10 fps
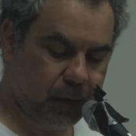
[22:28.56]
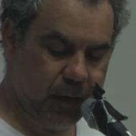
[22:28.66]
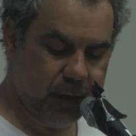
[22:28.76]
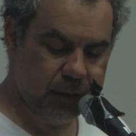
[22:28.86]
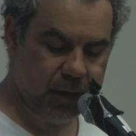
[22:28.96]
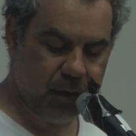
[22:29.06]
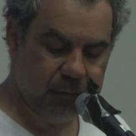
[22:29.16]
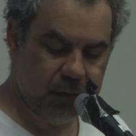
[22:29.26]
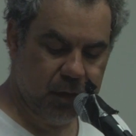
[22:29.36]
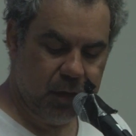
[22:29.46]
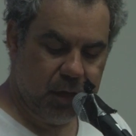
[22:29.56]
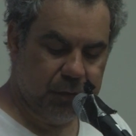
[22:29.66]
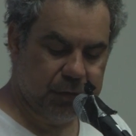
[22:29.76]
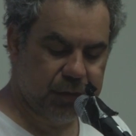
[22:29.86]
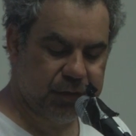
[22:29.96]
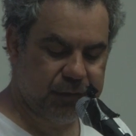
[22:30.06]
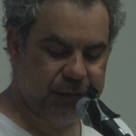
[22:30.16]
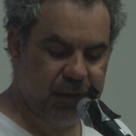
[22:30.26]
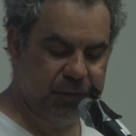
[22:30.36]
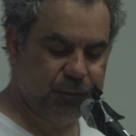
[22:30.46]
And it was a
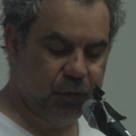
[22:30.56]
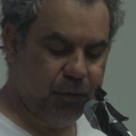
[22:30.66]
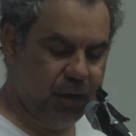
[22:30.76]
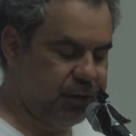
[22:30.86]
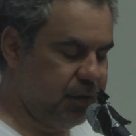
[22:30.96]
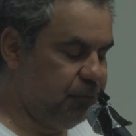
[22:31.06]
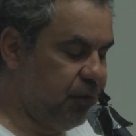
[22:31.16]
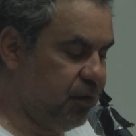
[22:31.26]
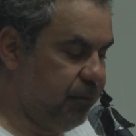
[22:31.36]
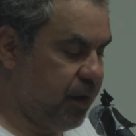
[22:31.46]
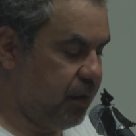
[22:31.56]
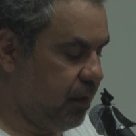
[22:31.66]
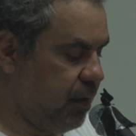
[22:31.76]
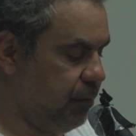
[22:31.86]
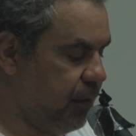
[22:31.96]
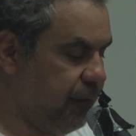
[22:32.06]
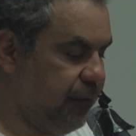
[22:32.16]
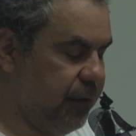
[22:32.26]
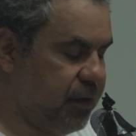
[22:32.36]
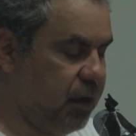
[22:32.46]
famous book by Tim Winton about
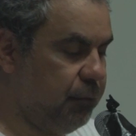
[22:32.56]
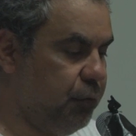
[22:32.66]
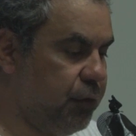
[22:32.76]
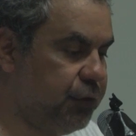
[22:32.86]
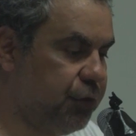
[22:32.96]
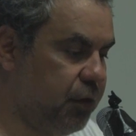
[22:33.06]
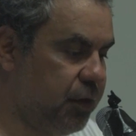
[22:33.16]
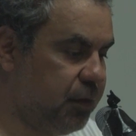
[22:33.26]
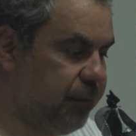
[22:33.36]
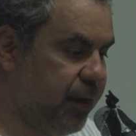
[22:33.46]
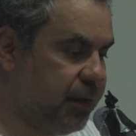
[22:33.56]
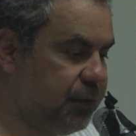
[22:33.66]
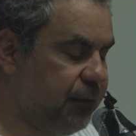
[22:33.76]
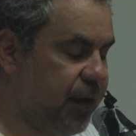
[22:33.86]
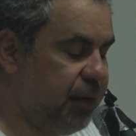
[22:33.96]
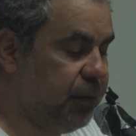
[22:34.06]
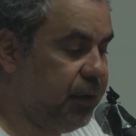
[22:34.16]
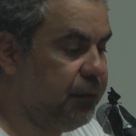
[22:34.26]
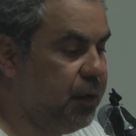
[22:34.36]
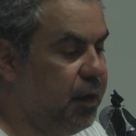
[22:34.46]
a young boy's journey and about his
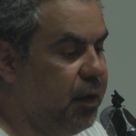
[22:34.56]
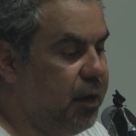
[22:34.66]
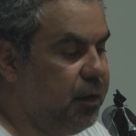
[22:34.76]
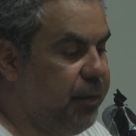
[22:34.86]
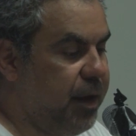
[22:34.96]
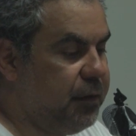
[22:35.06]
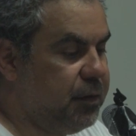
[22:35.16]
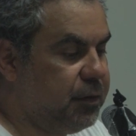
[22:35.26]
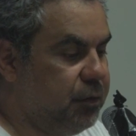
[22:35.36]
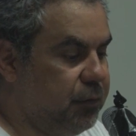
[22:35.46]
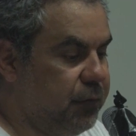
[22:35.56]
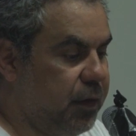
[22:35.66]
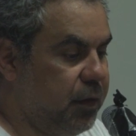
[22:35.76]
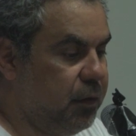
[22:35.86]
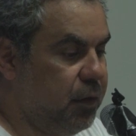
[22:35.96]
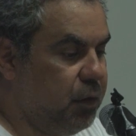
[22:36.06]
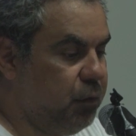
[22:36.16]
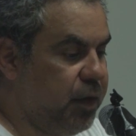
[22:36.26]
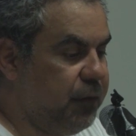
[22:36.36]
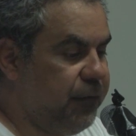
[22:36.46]
family and about this sort of
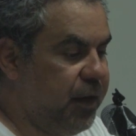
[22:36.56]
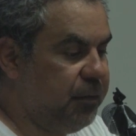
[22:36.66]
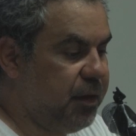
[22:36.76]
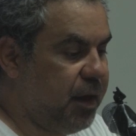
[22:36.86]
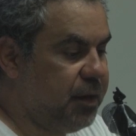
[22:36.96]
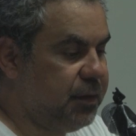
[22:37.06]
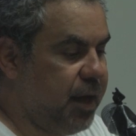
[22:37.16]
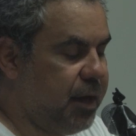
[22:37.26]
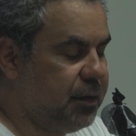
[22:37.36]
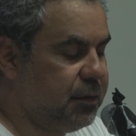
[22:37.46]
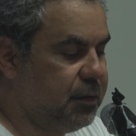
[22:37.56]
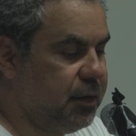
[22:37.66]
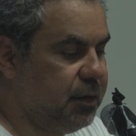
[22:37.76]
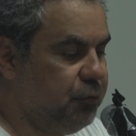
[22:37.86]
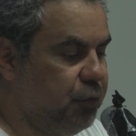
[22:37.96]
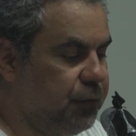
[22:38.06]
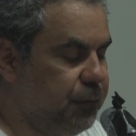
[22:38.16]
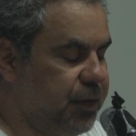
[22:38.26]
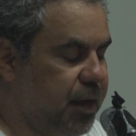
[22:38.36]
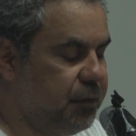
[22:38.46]
weird family that he has, and he moves
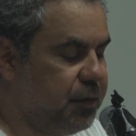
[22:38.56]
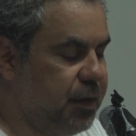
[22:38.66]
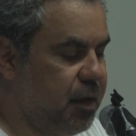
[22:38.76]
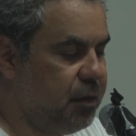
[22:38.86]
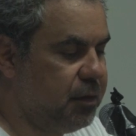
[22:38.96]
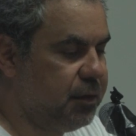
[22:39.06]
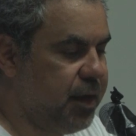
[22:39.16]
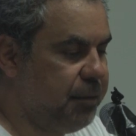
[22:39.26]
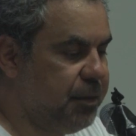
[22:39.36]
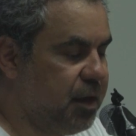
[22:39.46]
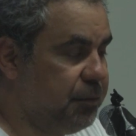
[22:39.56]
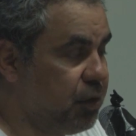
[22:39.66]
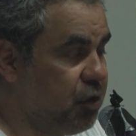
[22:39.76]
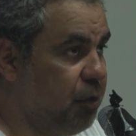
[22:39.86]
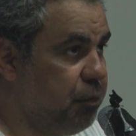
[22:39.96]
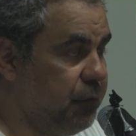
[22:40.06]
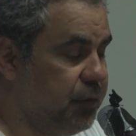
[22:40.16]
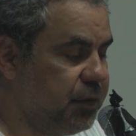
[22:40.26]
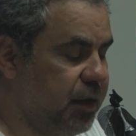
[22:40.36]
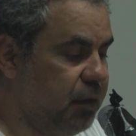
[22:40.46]
from town to town. His dad becomes a copper of
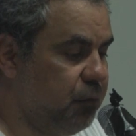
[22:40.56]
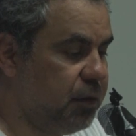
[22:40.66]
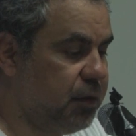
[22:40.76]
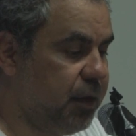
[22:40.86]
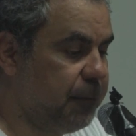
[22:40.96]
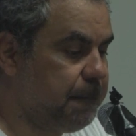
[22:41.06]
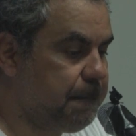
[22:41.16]
this town one day,